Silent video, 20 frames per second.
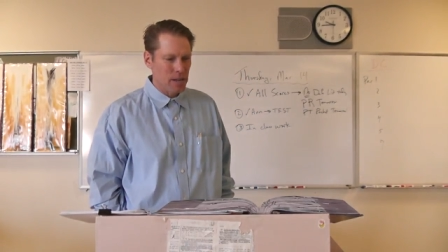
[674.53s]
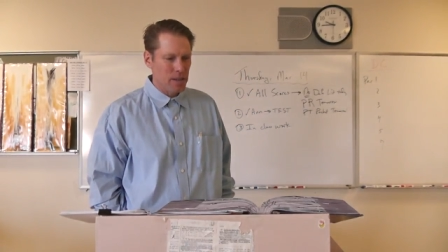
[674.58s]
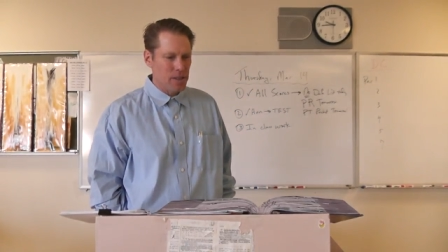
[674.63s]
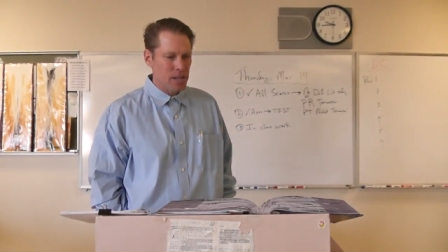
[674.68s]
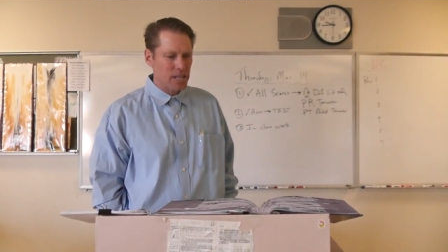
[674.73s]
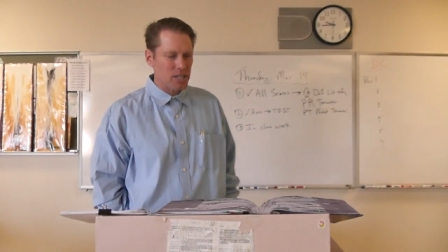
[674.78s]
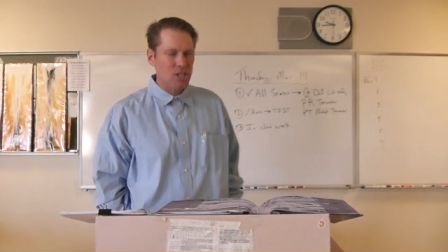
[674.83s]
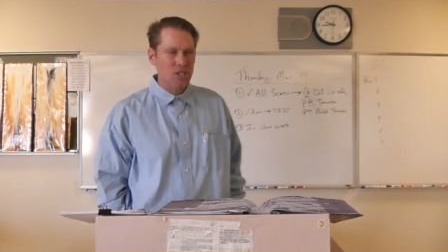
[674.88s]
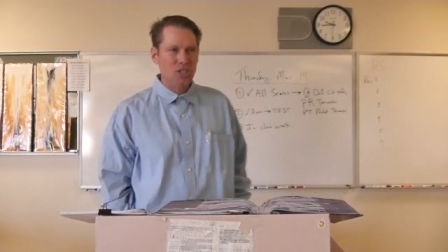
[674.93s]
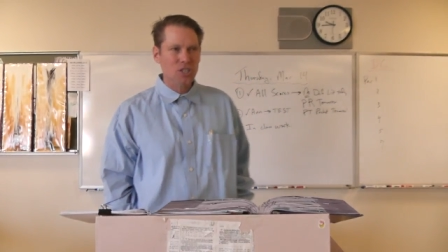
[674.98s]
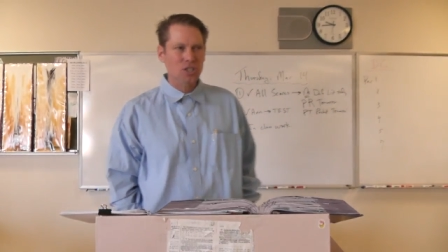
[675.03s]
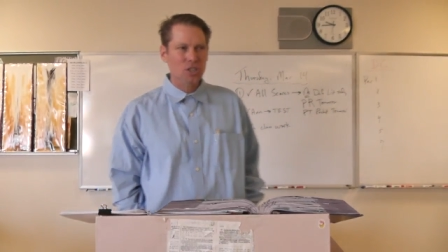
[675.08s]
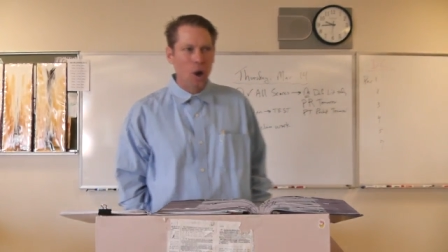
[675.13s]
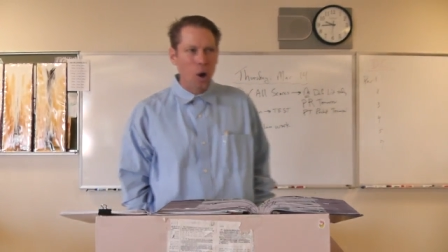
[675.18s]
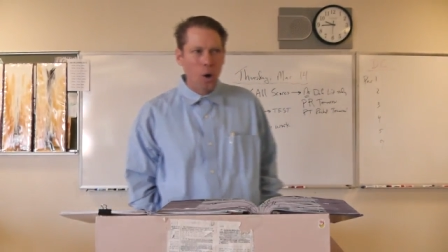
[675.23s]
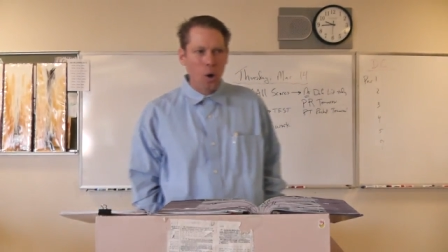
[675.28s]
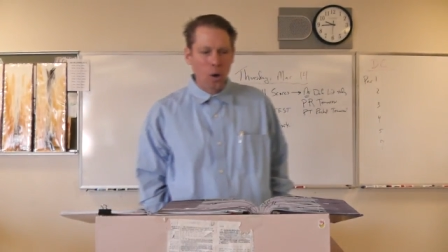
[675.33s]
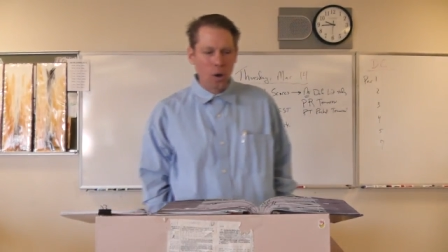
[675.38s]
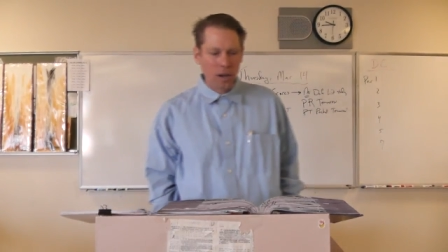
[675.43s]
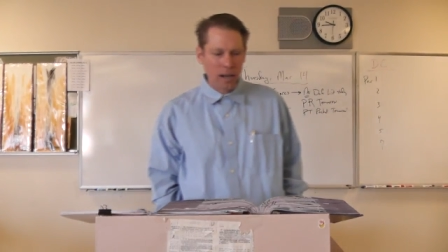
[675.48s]
This
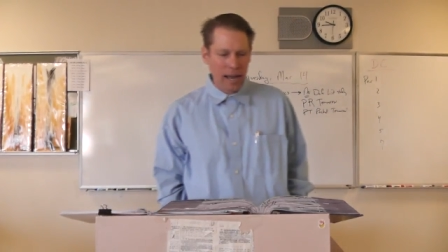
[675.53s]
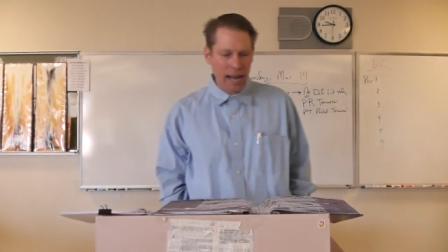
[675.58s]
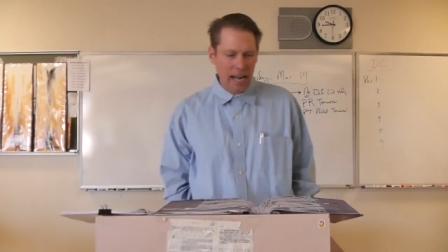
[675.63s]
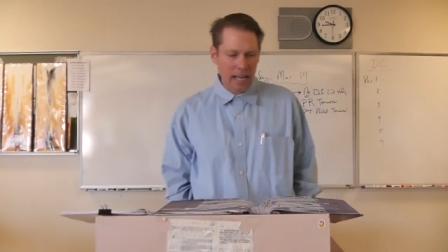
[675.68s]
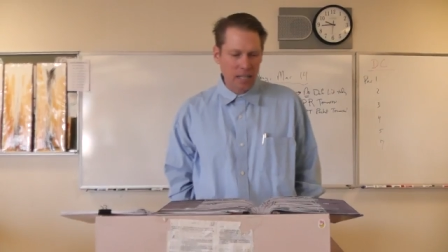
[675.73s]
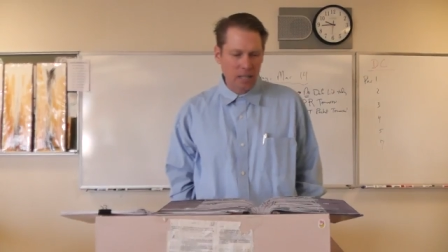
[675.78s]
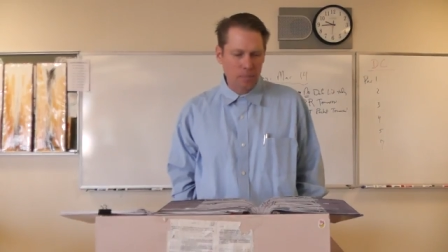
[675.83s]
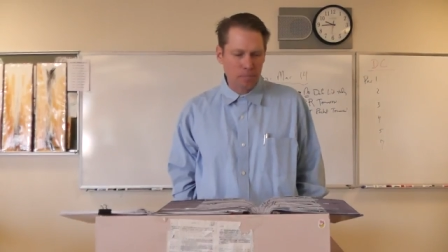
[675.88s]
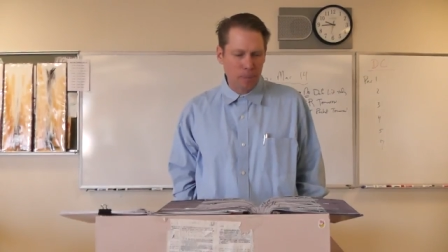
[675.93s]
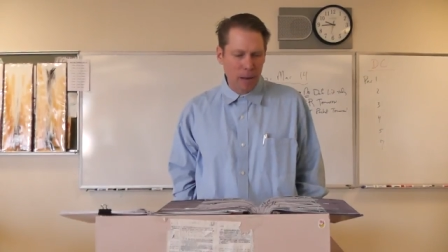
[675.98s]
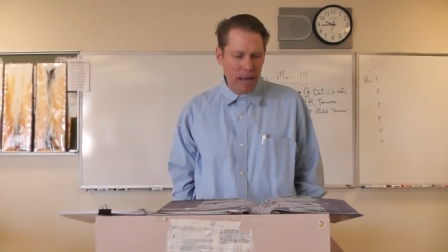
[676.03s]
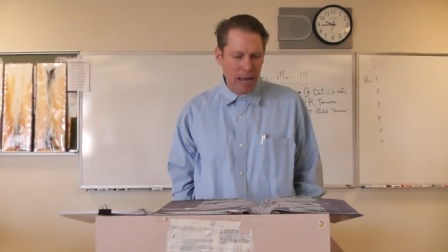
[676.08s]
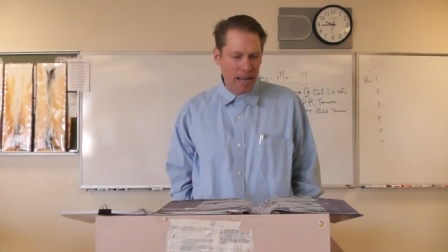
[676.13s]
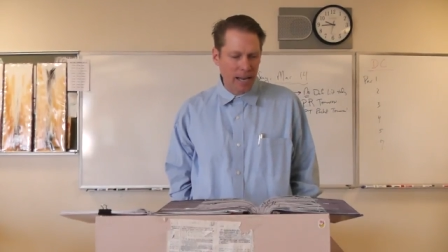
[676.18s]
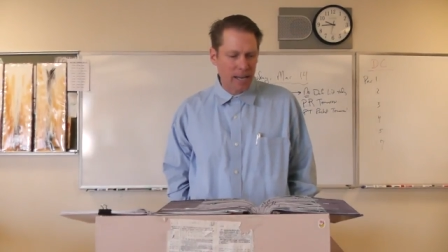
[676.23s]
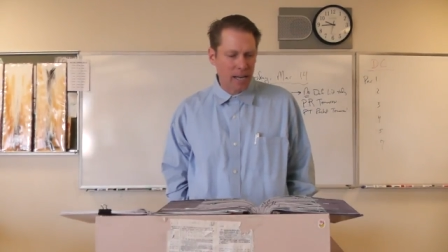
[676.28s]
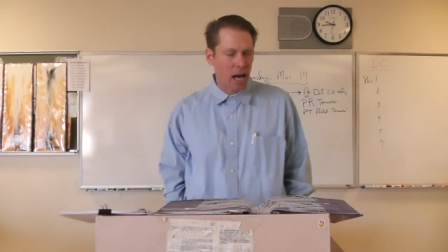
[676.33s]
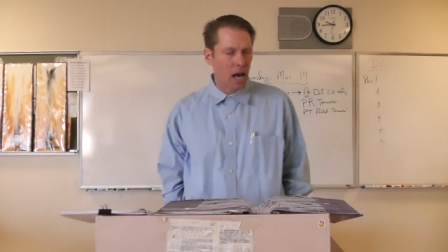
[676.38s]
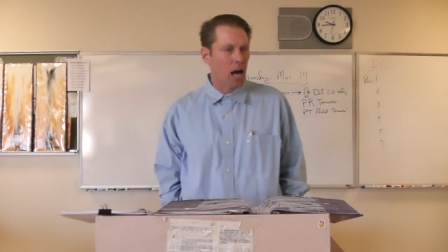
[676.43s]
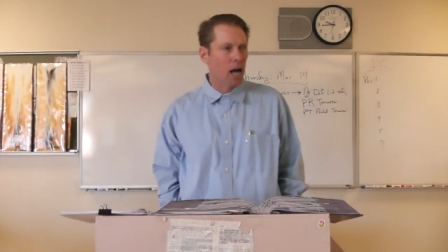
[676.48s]
soul has
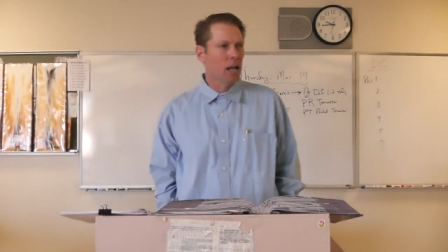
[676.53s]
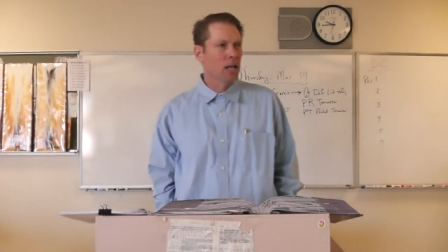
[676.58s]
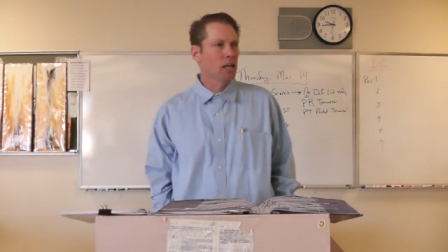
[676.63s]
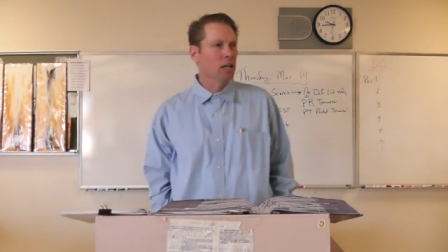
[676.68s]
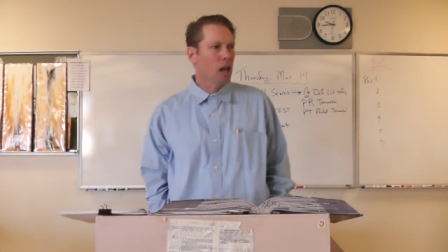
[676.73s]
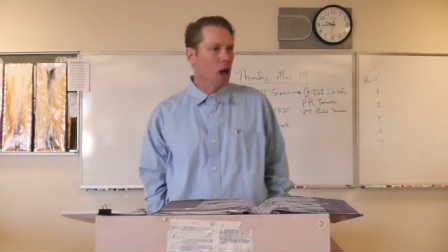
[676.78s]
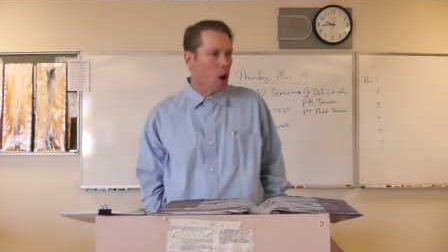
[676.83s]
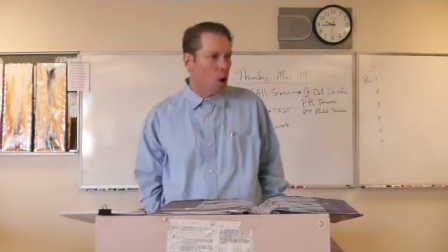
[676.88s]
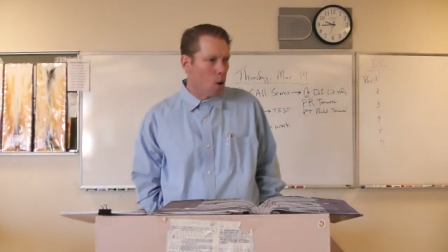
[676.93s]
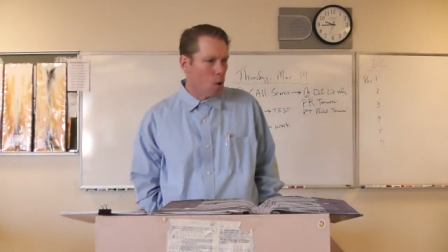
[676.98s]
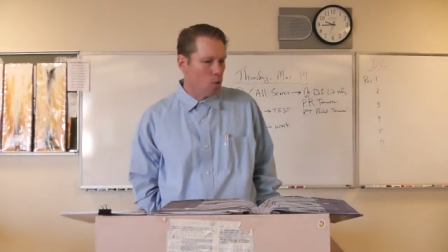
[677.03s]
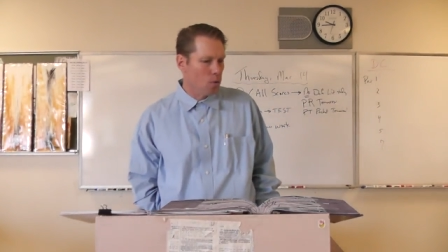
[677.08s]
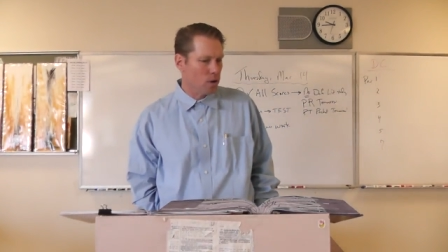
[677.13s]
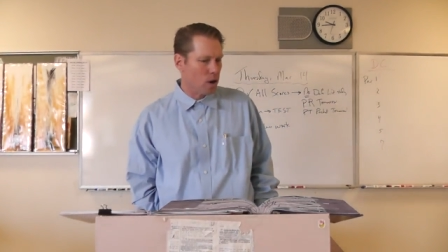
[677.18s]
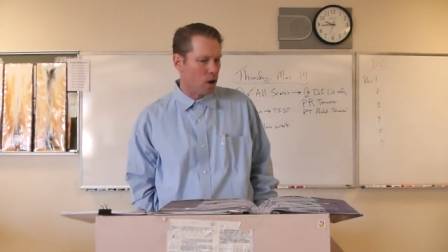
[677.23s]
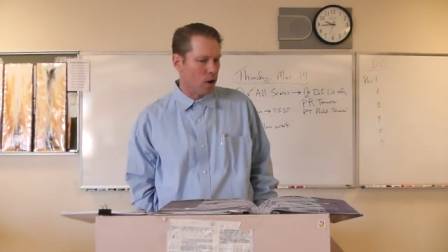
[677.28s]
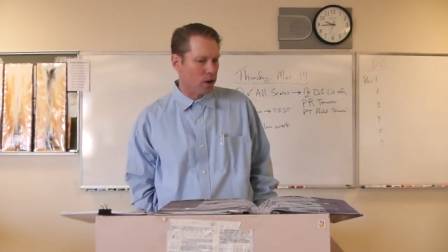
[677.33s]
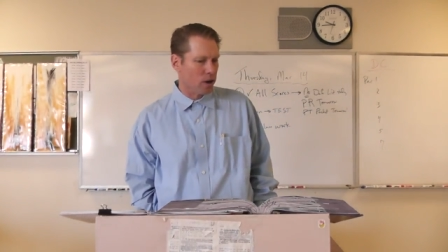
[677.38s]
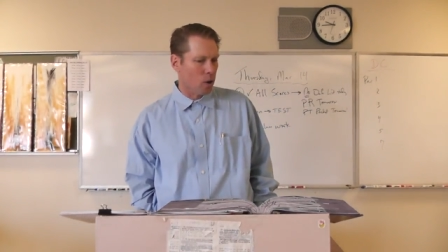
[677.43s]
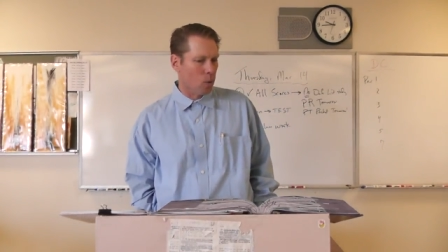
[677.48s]
been alone
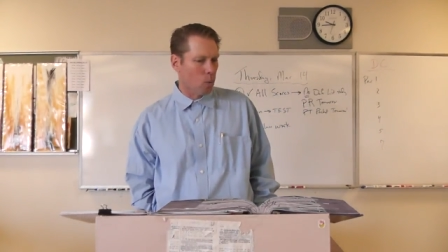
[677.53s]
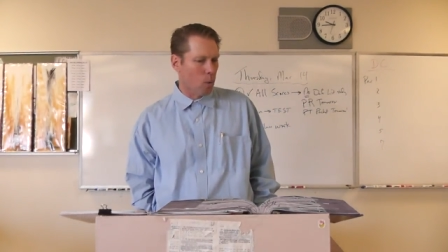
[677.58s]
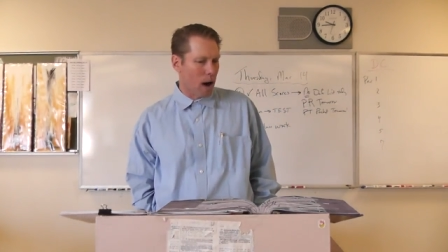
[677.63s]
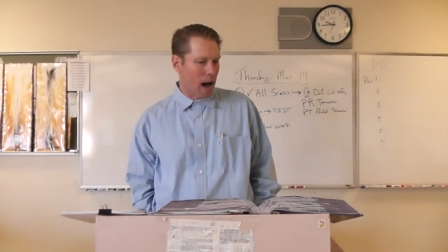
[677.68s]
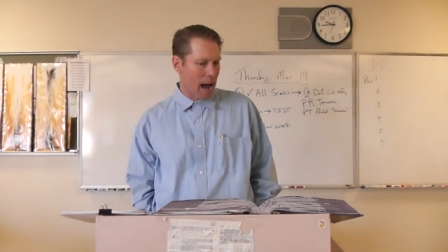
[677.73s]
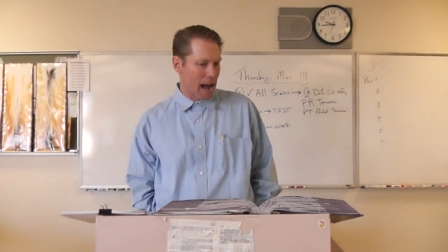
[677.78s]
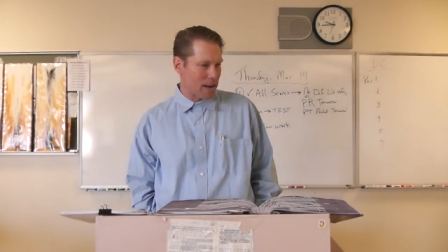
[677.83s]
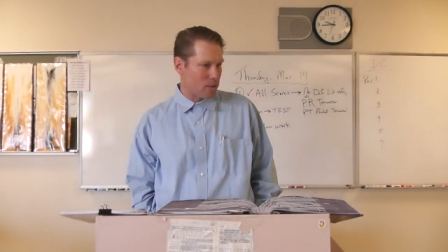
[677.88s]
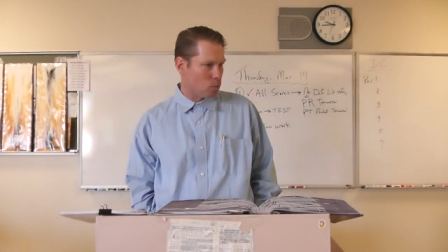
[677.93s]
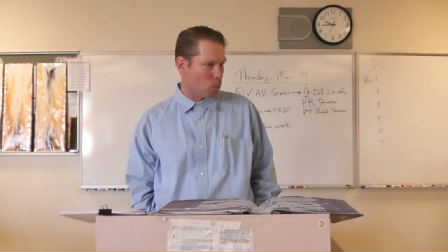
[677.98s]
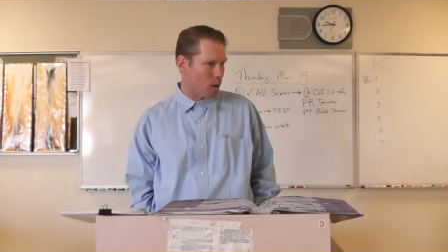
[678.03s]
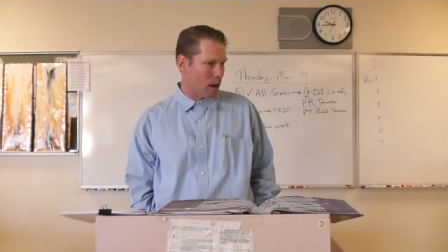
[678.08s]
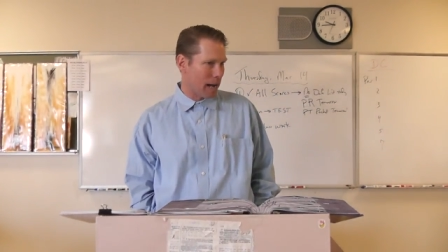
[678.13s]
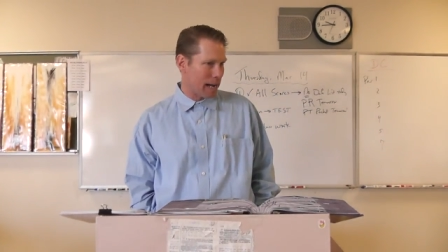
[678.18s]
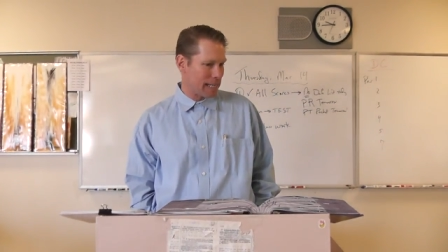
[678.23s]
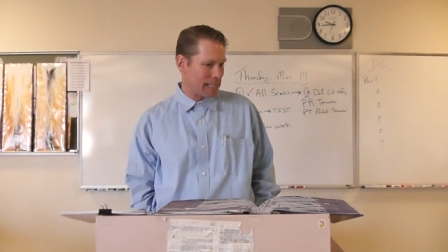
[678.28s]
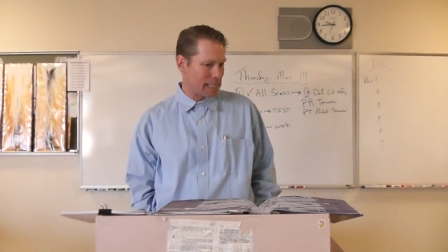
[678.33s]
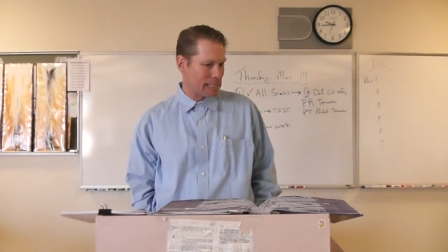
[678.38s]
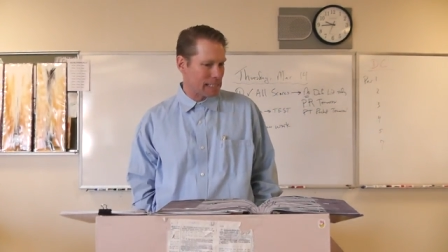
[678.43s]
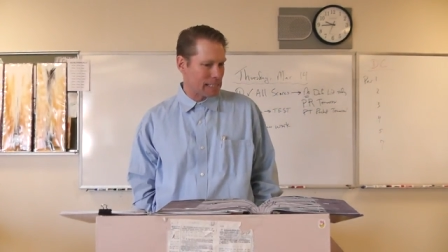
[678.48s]
on a wide,
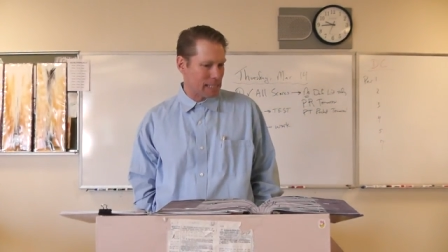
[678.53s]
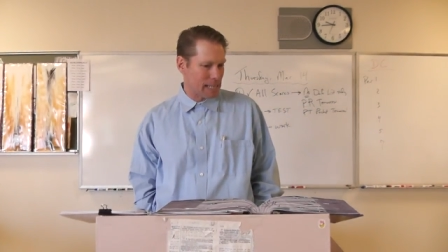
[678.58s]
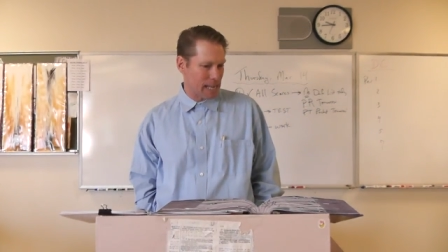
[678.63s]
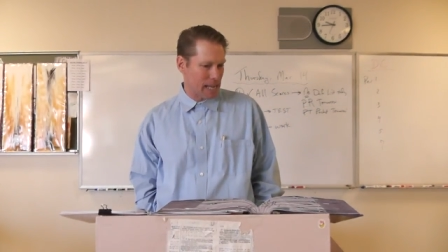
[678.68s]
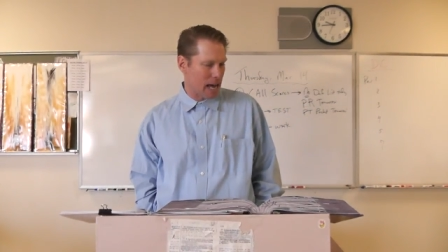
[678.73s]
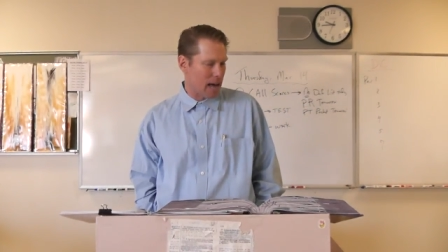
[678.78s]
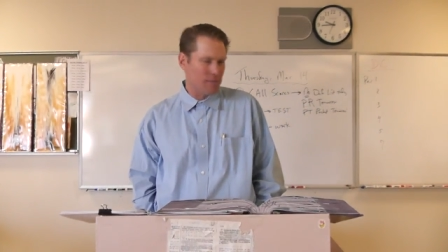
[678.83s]
wide sea.